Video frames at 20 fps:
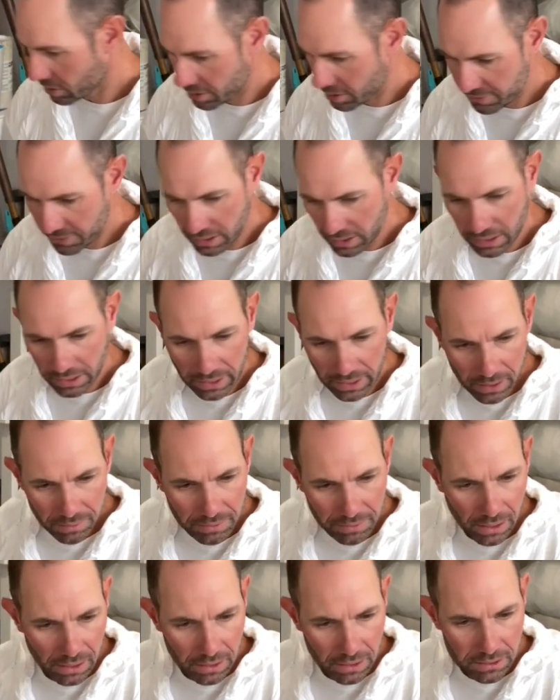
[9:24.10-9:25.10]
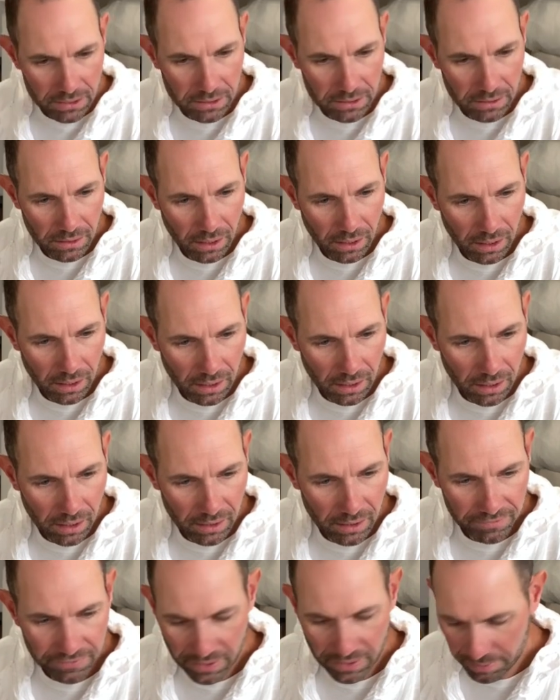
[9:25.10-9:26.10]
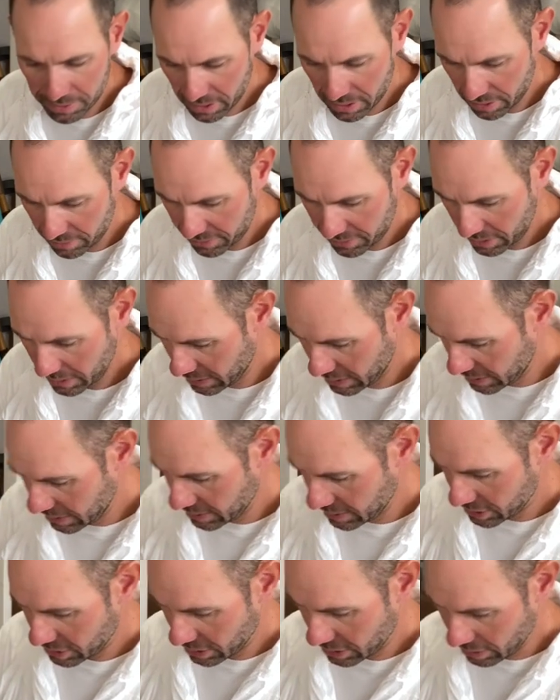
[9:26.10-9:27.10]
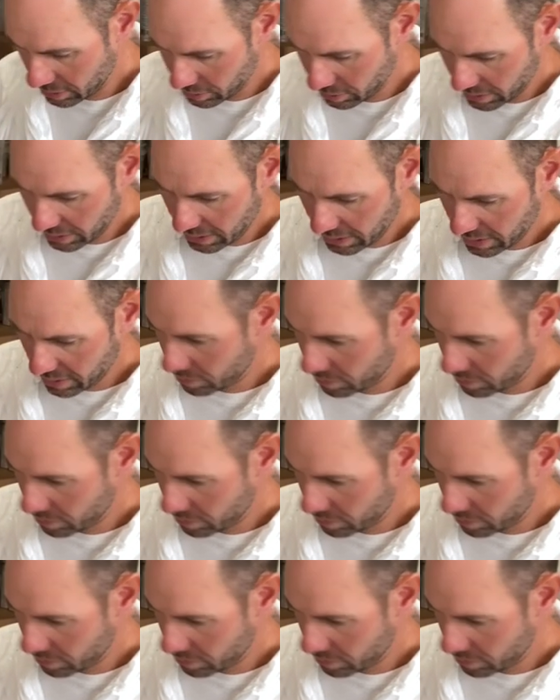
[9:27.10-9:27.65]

off, I can lay up glass, flip it over, and then start looking at